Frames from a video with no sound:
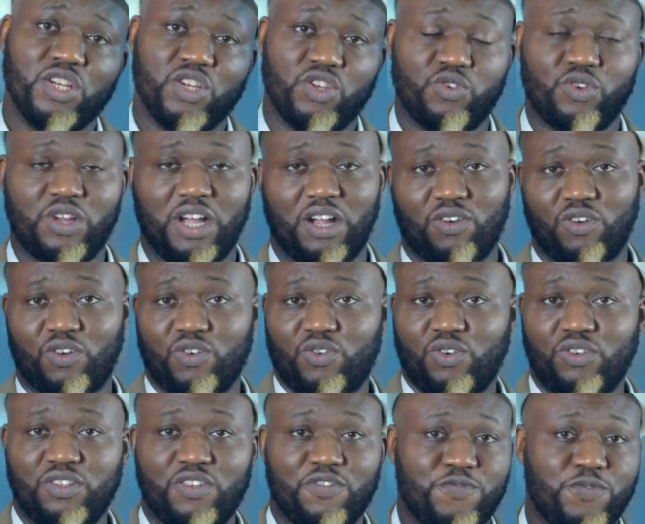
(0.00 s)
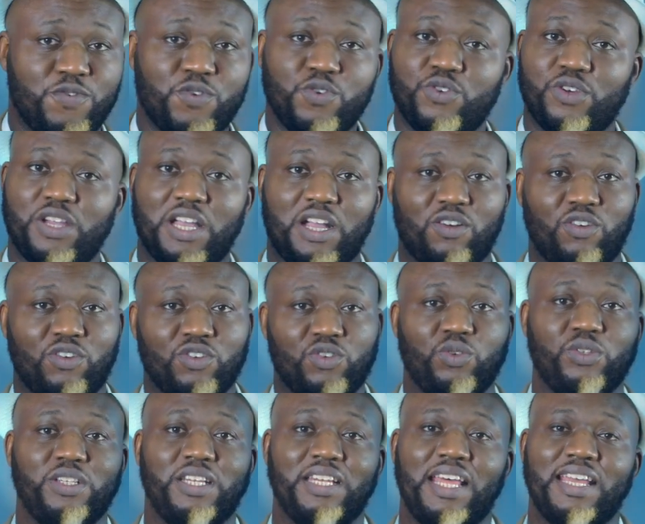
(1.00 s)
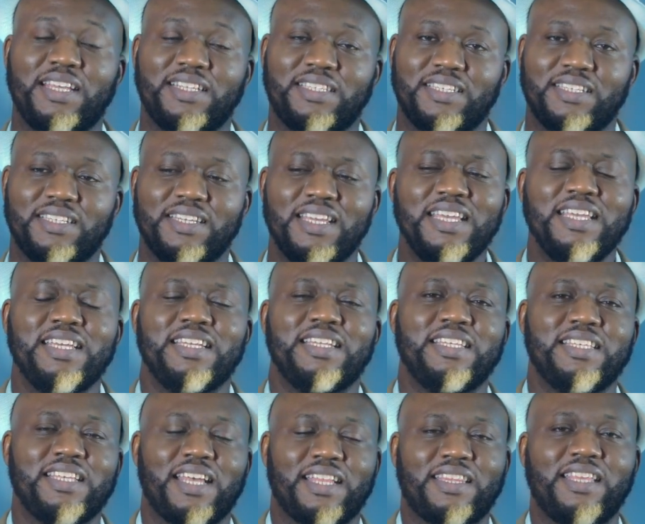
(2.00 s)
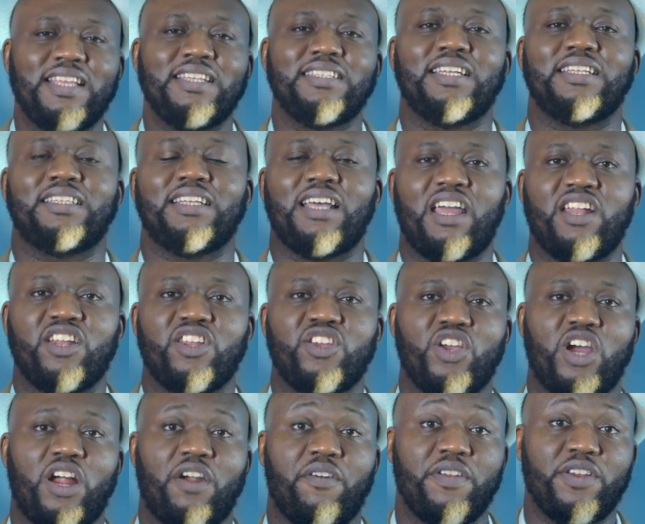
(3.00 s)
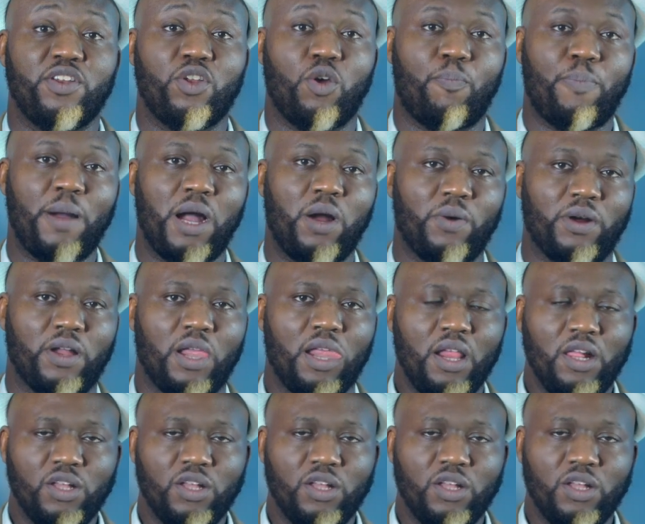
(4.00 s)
You can control the food, you can control the lighting. These are things that are in your power.